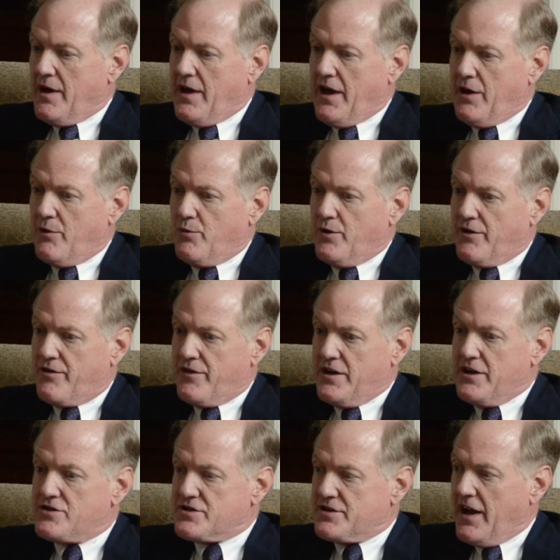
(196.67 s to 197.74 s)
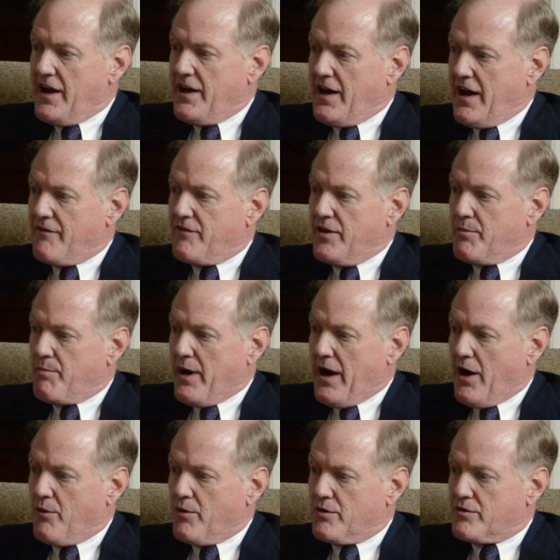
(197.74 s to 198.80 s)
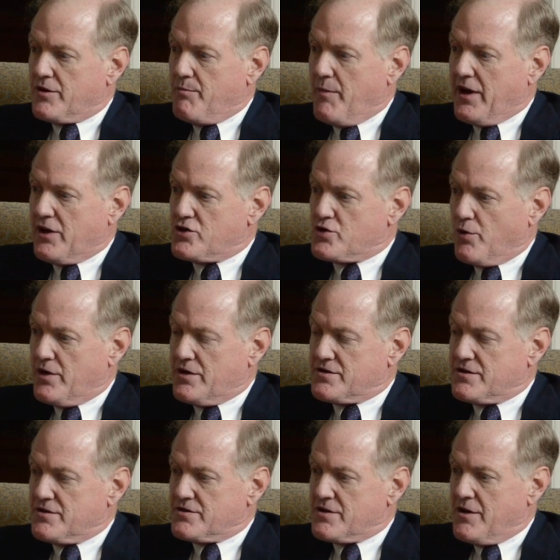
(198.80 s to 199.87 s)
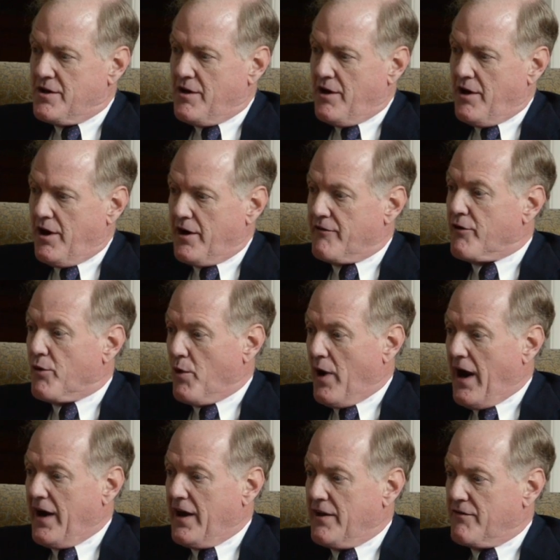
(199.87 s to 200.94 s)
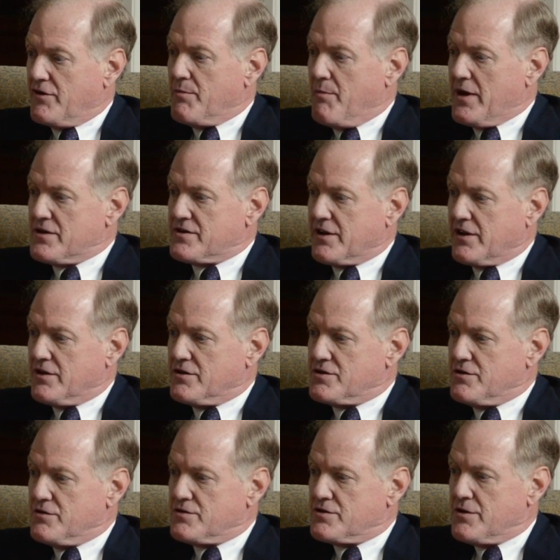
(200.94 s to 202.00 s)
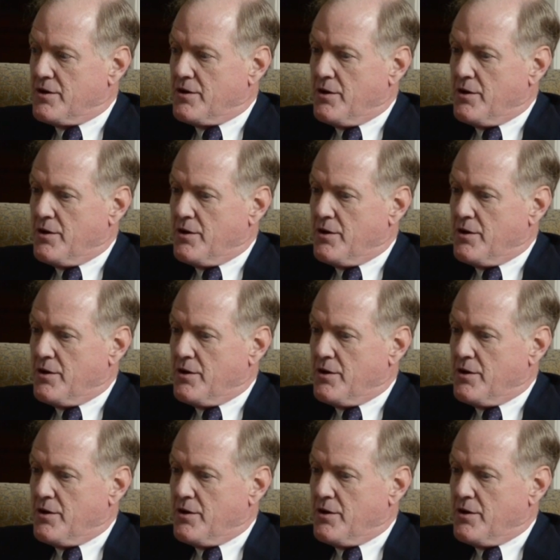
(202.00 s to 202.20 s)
and with each state having the power to make choices on a variety of domestic issues,